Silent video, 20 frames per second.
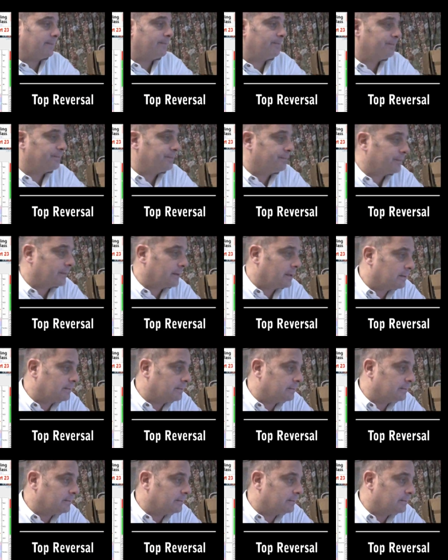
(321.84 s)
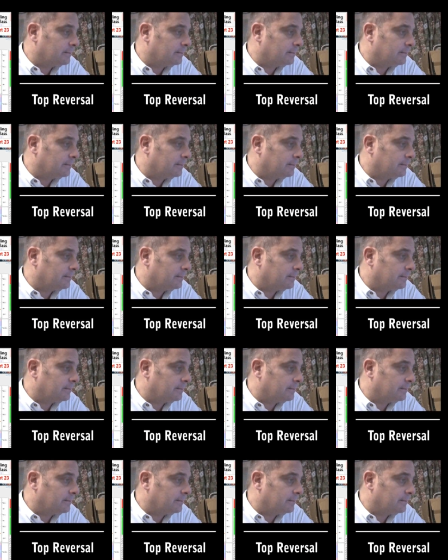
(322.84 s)
And that's exactly why
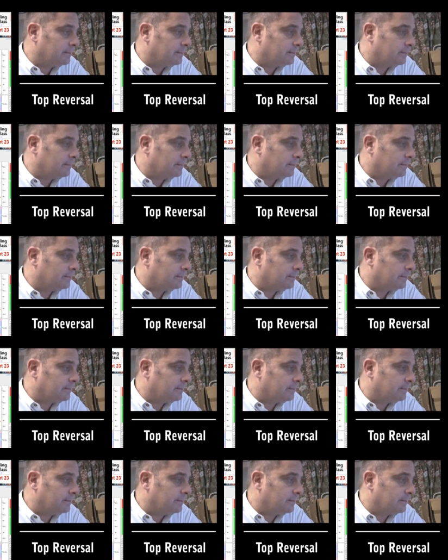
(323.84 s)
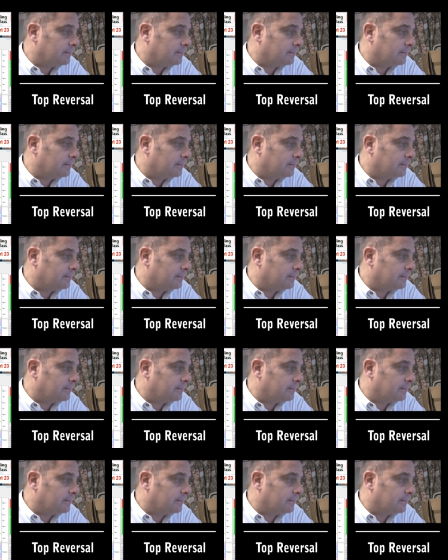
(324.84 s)
you put the buy order
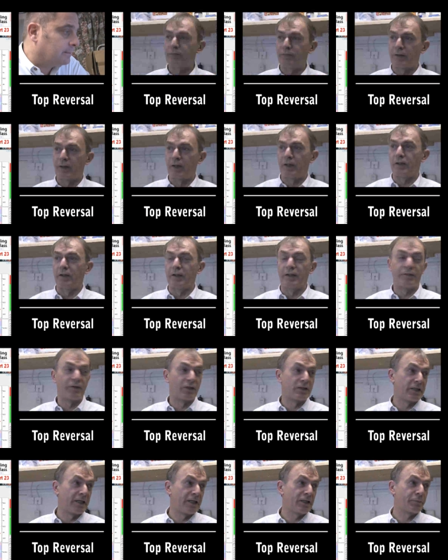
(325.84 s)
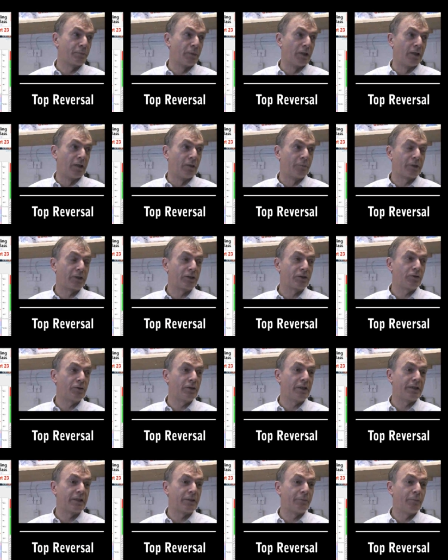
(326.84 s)
above the high of the test bar, because you
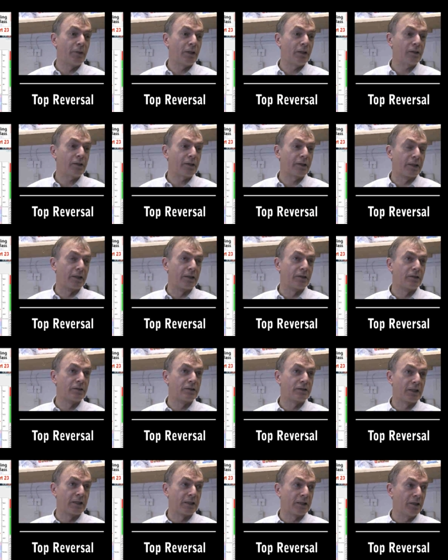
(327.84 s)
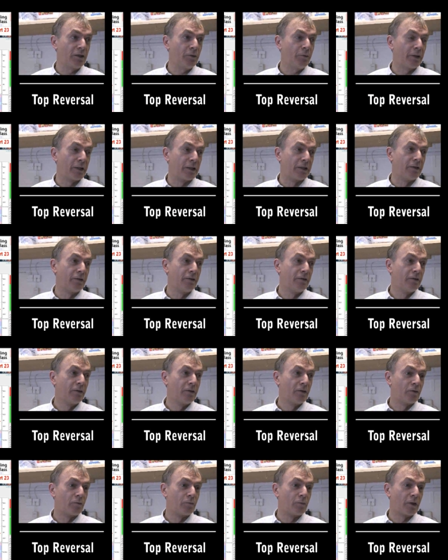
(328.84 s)
let the market take you in
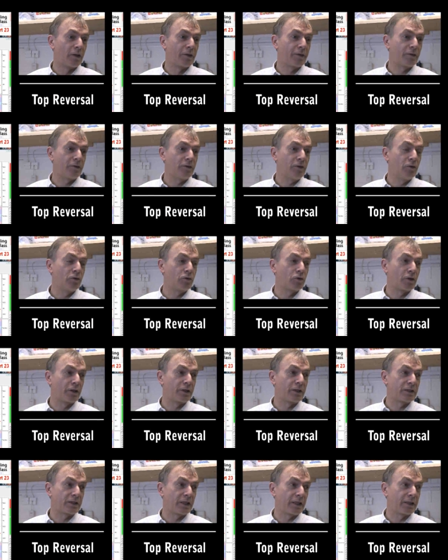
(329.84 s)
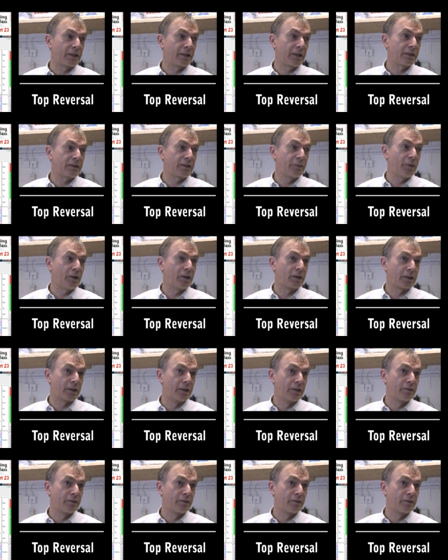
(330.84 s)
rather than you trying to second guess the market.